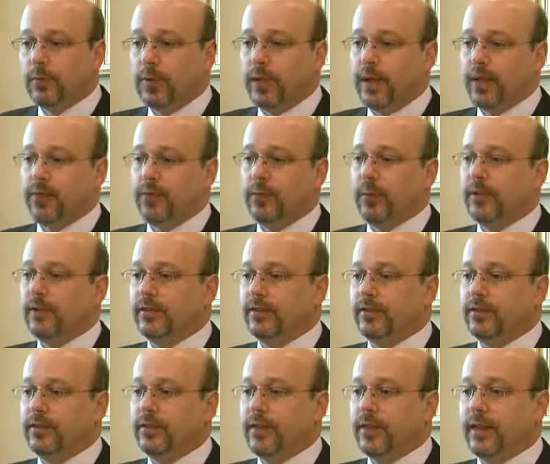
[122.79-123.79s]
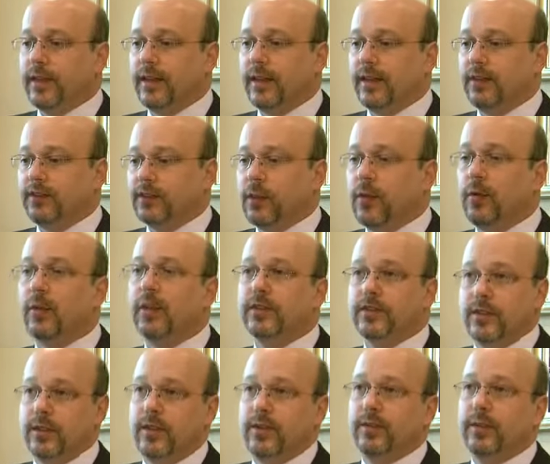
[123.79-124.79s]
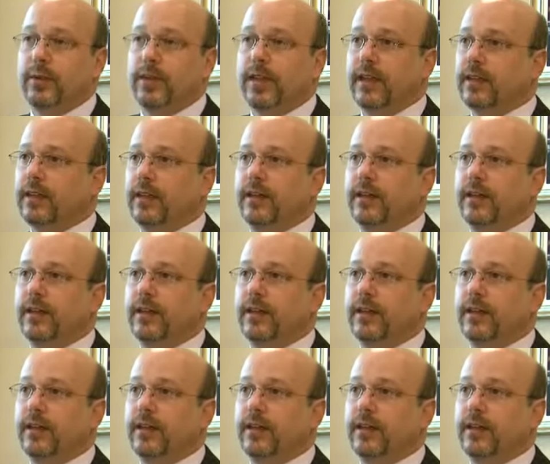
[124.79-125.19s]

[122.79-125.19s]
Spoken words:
pathways so that it's always there when they